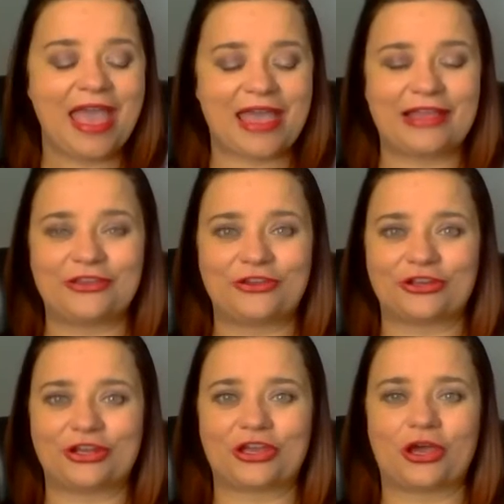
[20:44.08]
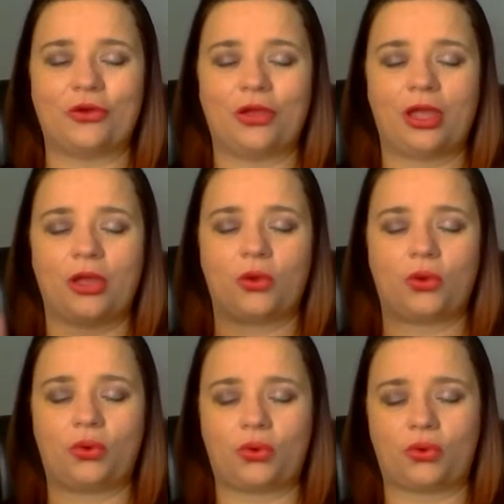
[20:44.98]
And you're going to go,
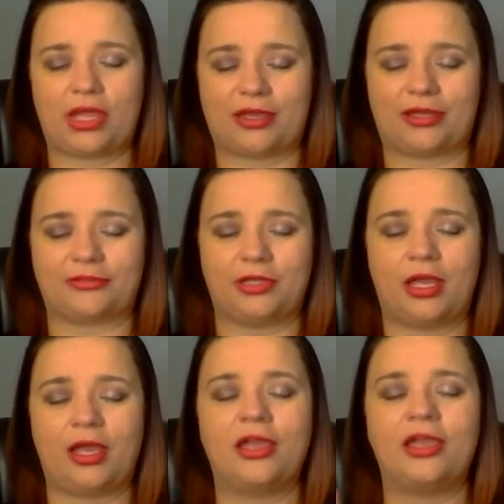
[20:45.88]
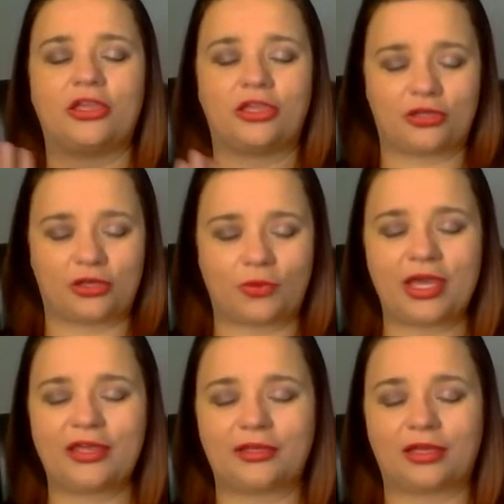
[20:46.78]
man, you know
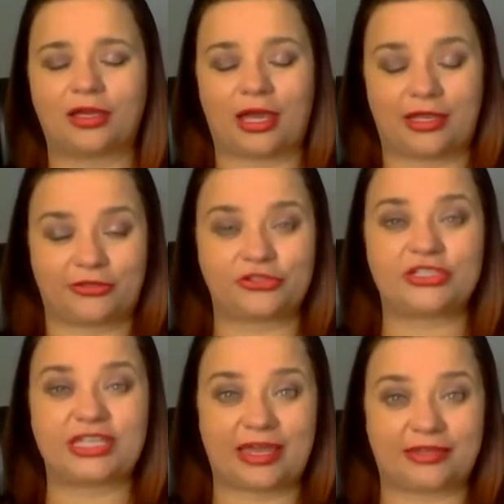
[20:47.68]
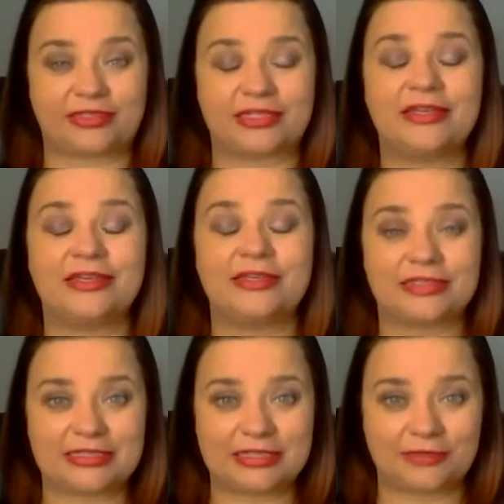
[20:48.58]
what? I understand.
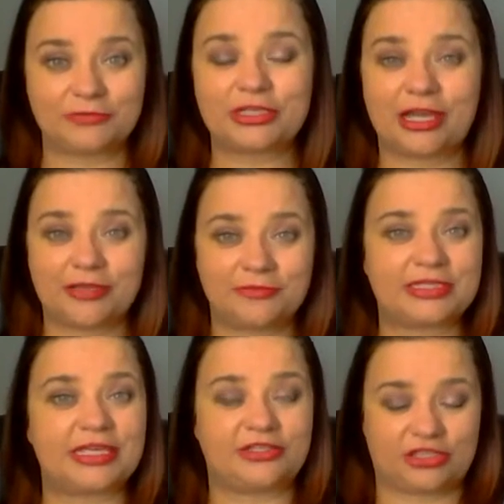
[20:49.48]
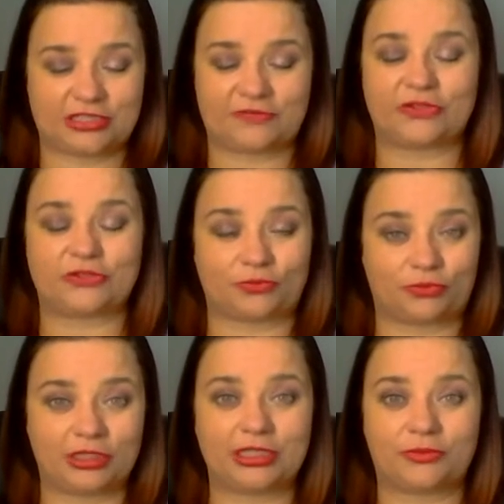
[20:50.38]
Sometimes it just feels
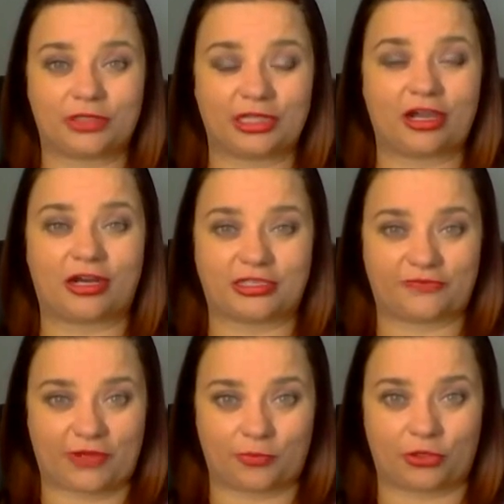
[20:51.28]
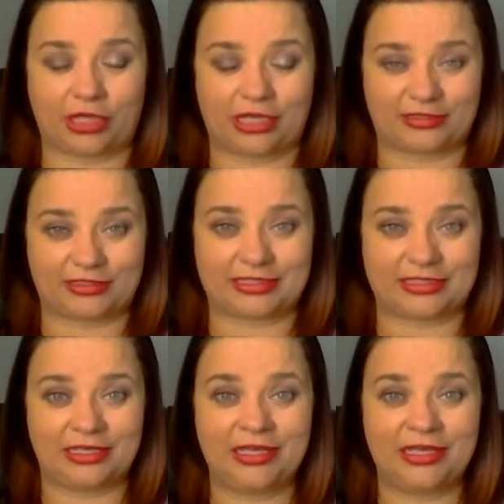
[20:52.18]
really, really hard to find bookings.